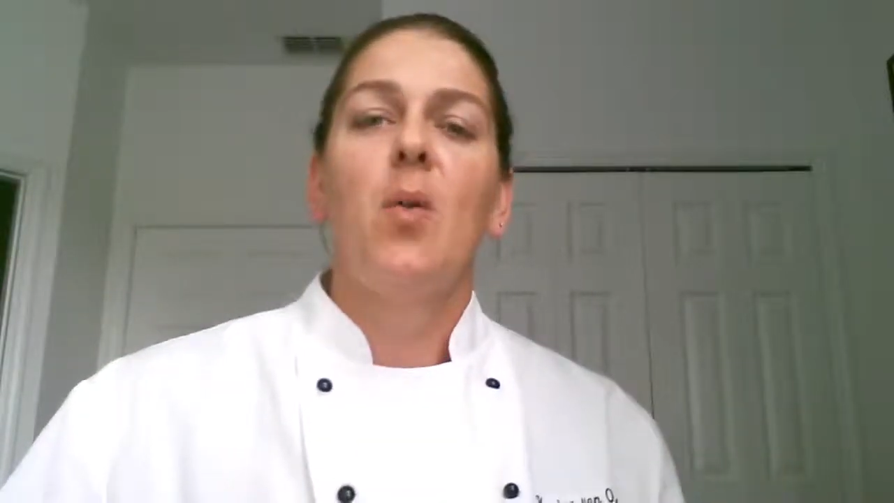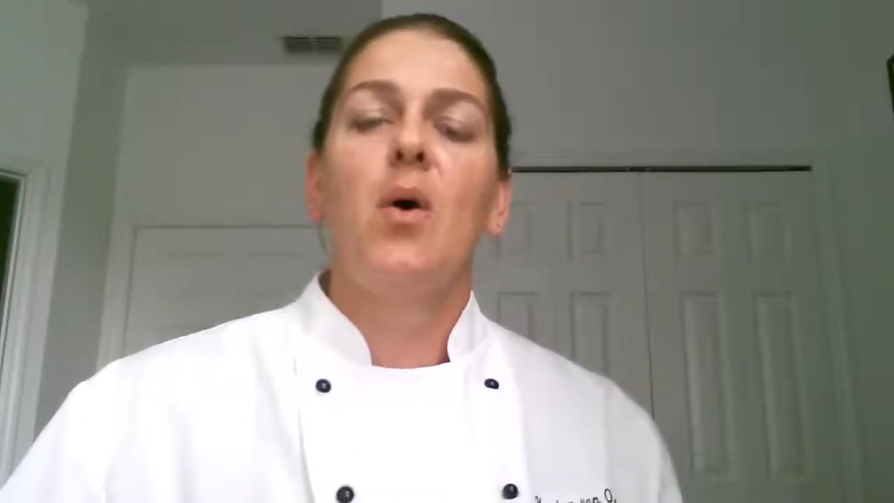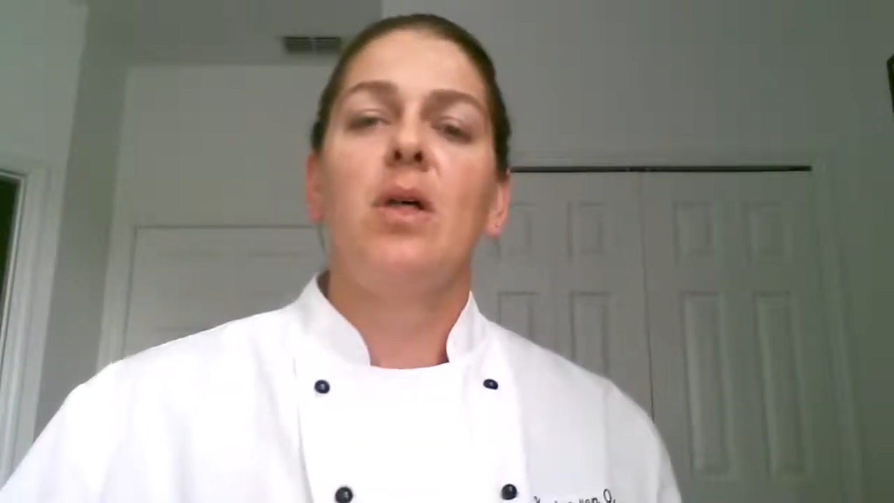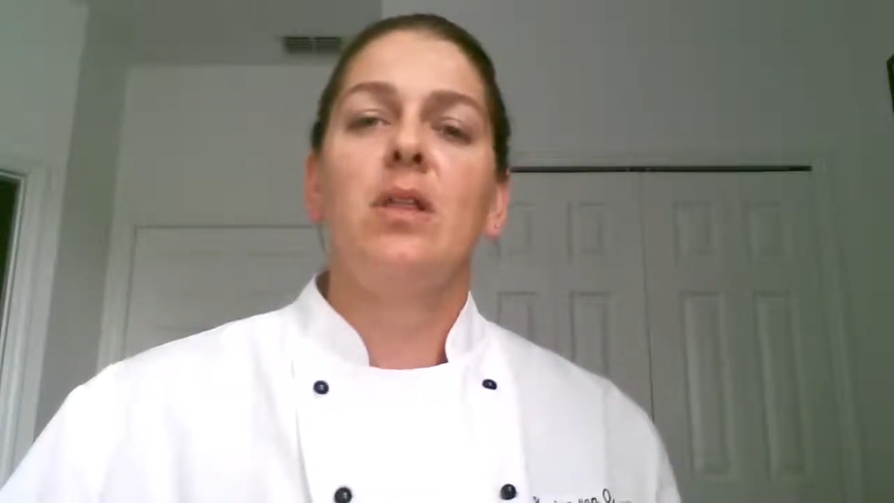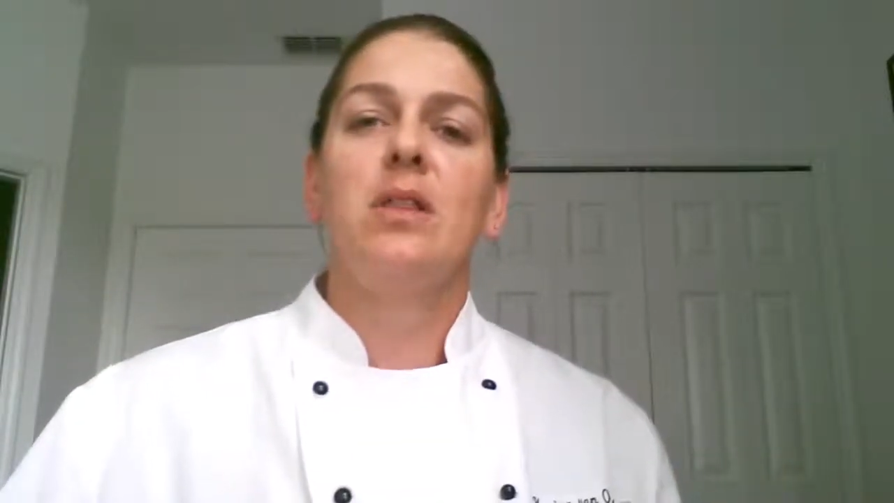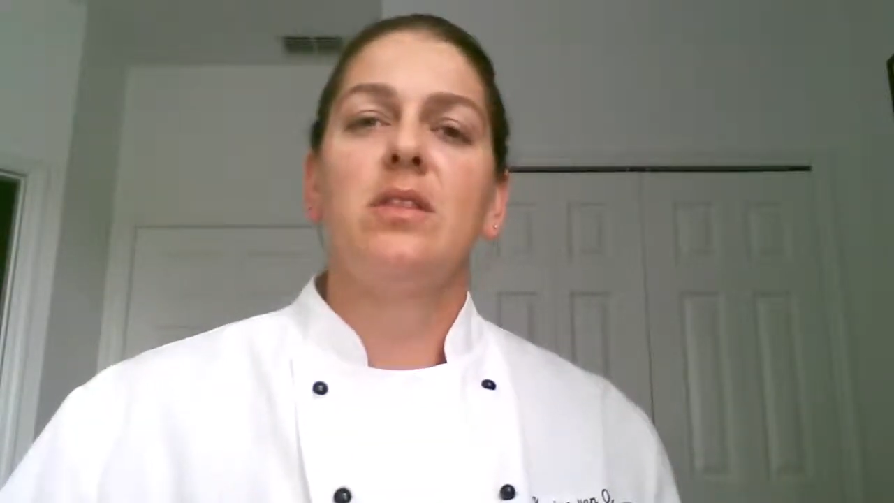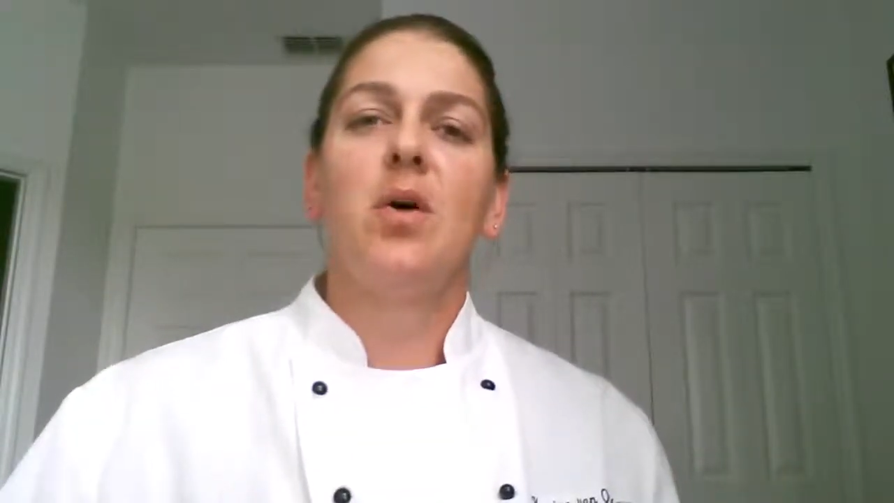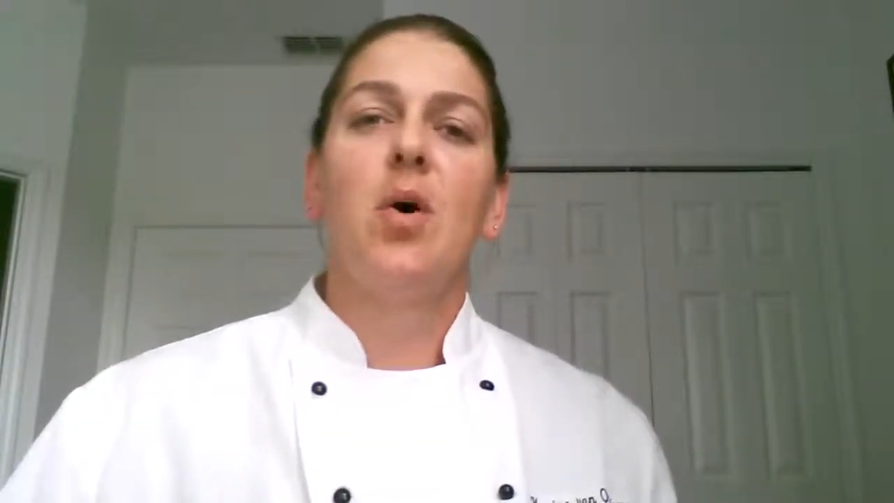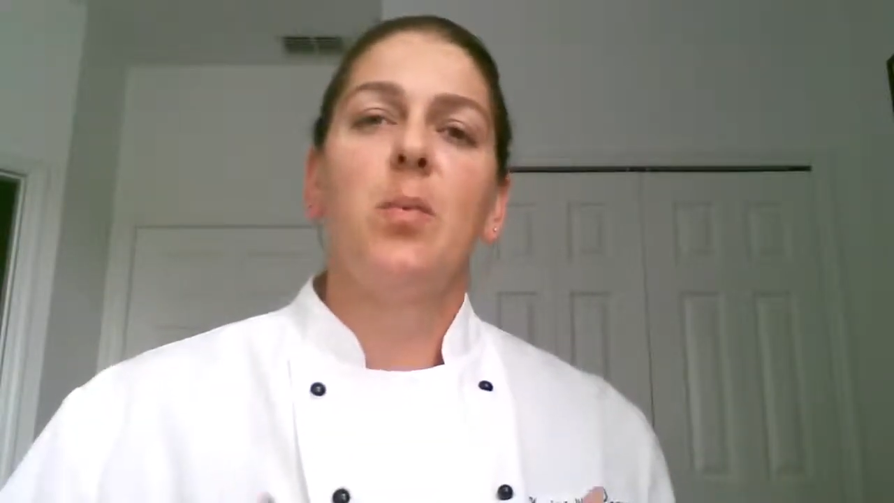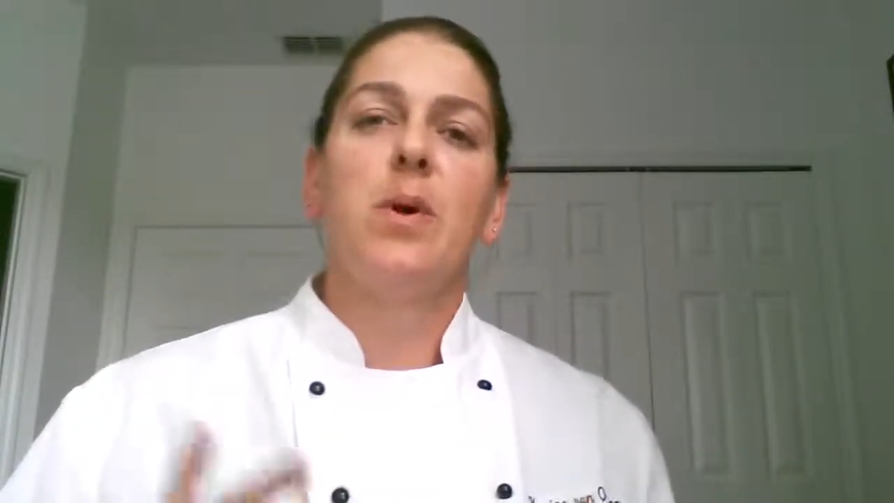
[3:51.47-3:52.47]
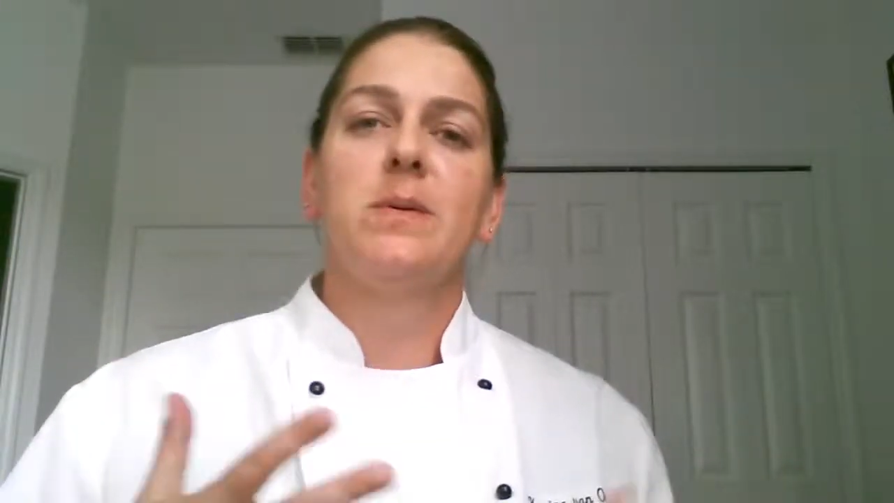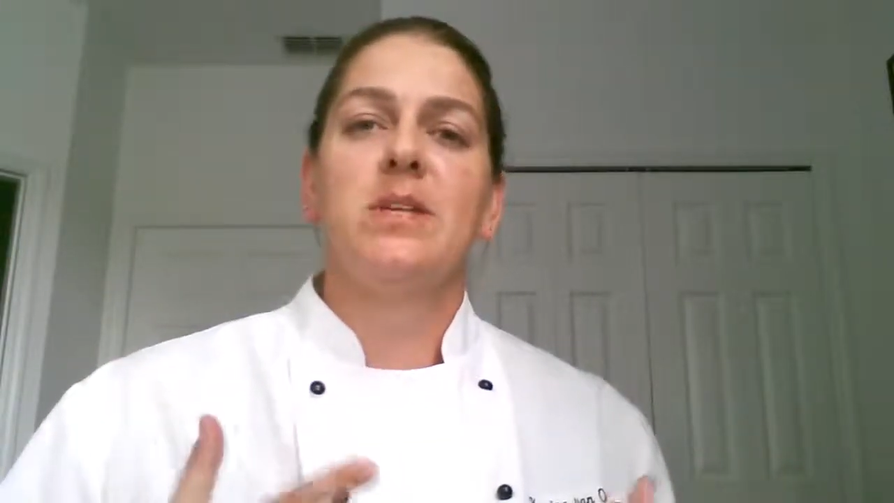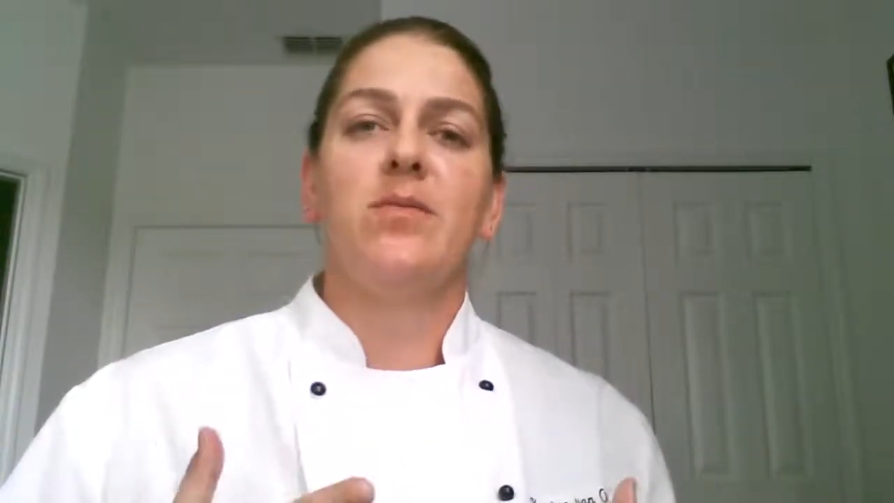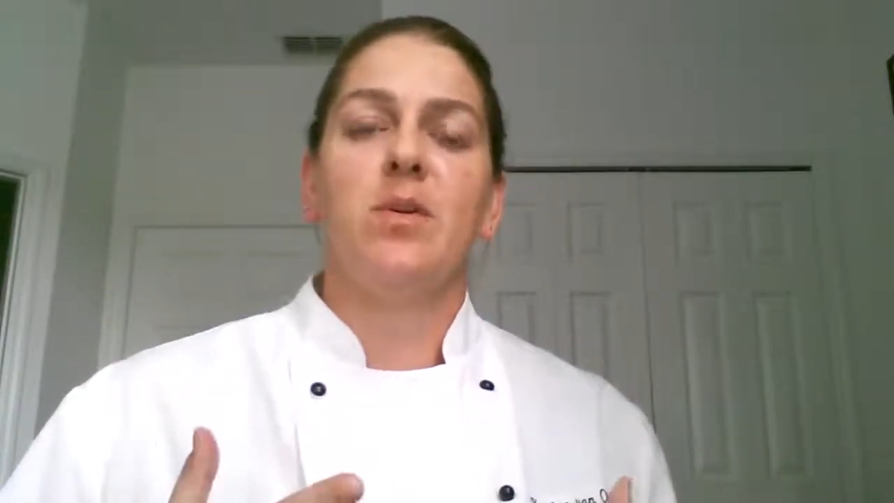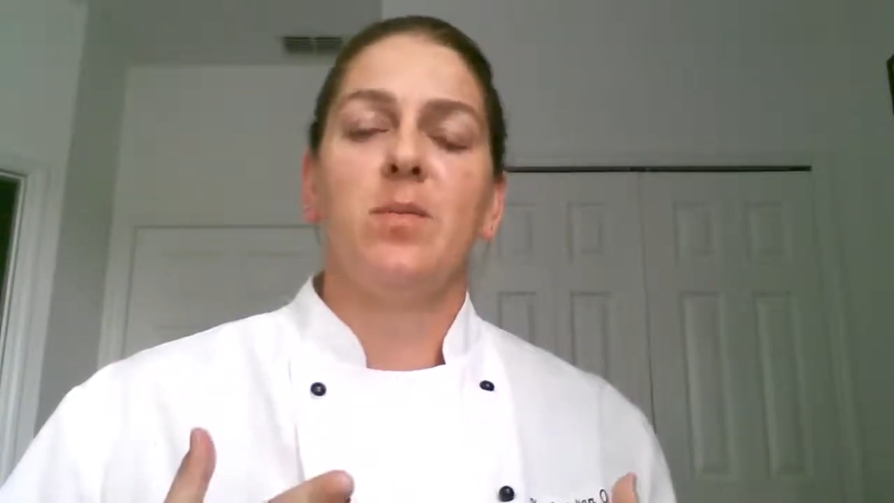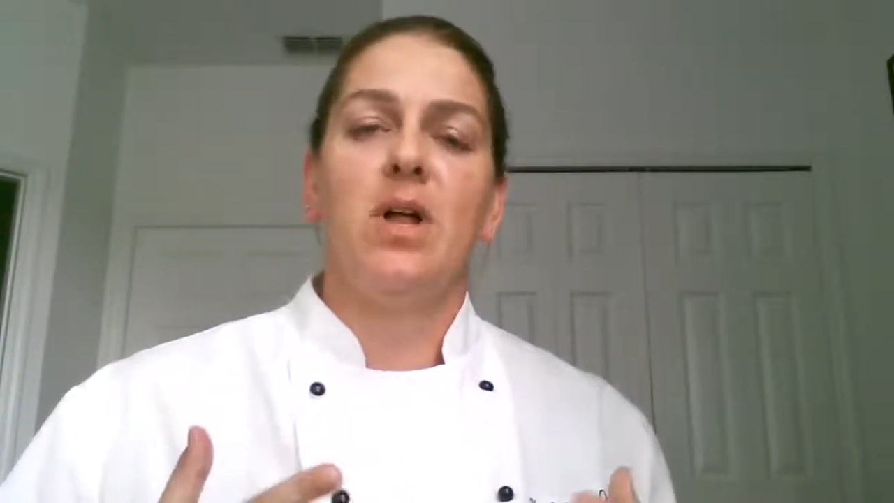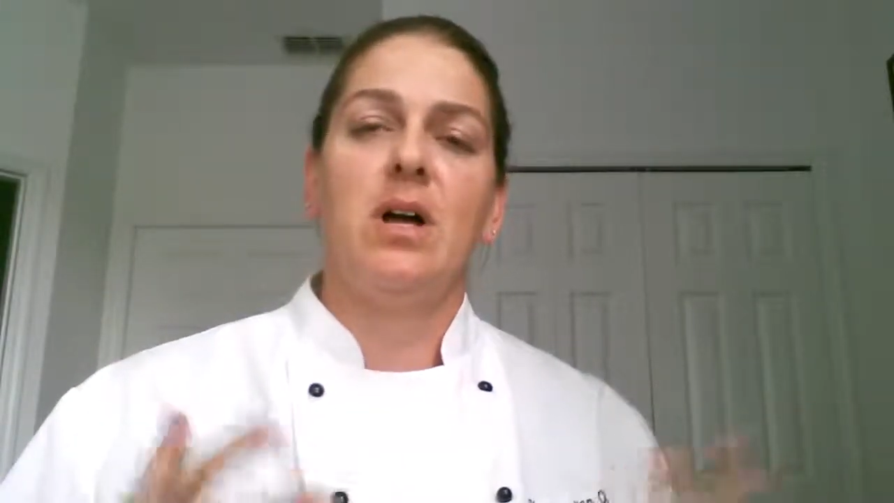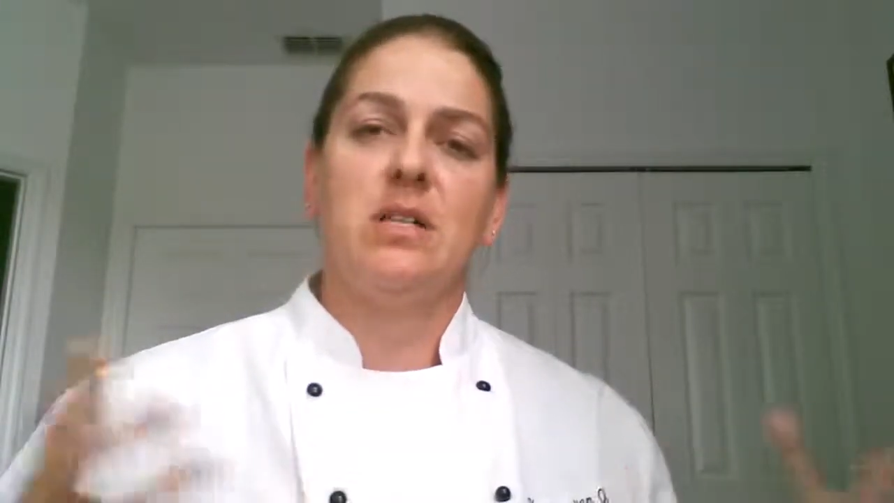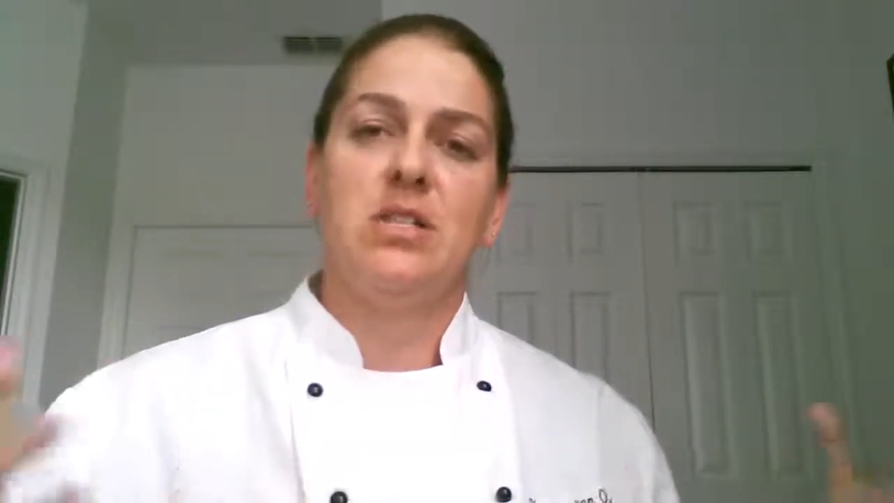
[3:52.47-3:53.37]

Well, the whole purpose of your blog